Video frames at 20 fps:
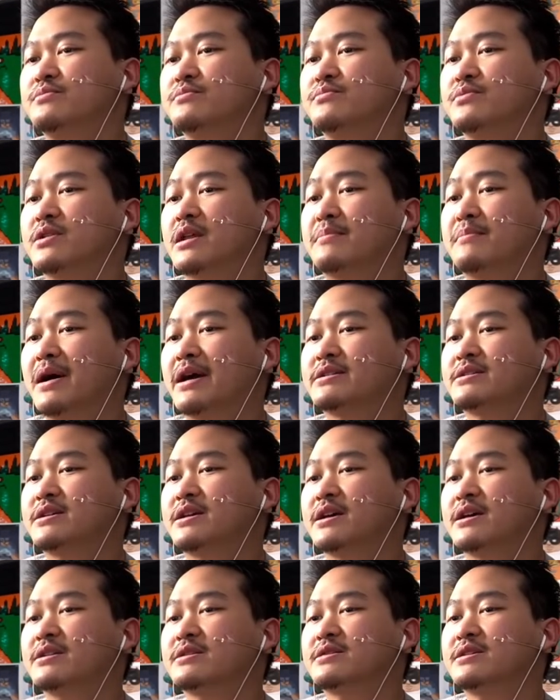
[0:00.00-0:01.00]
but I might
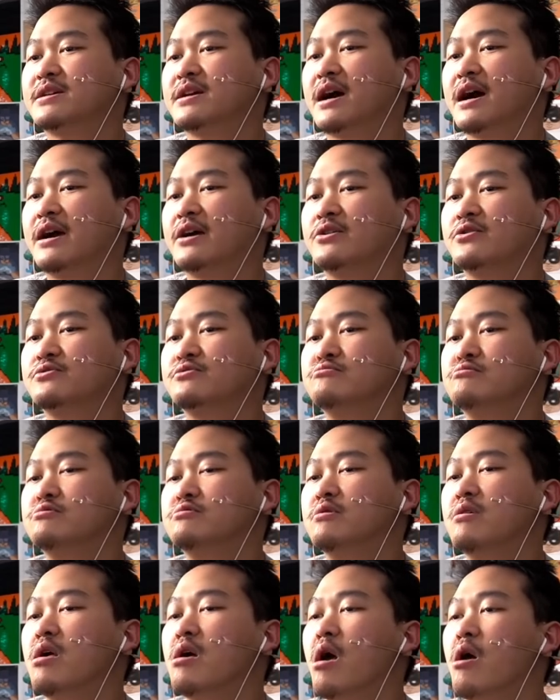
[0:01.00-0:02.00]
get the
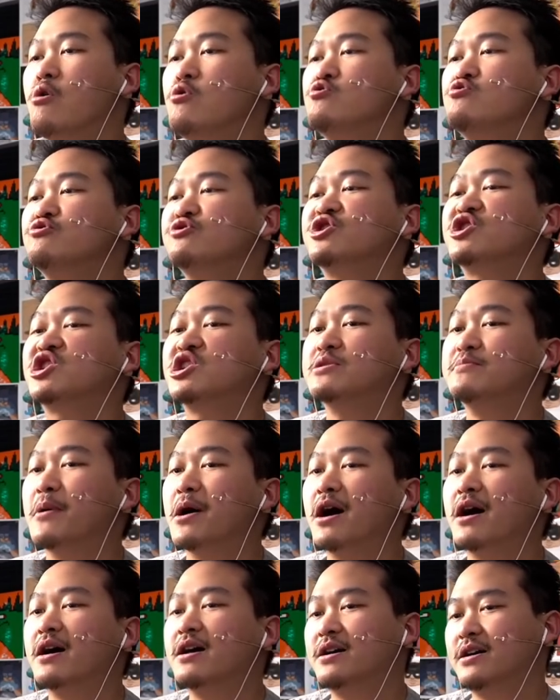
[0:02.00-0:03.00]

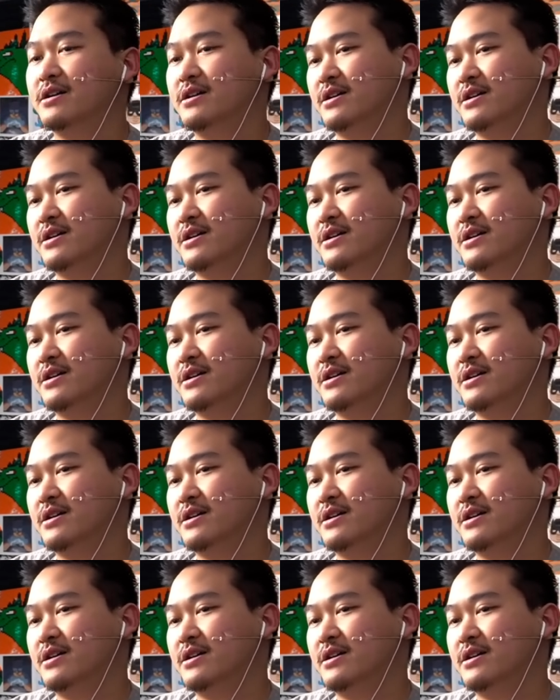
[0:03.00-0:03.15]
Aoshima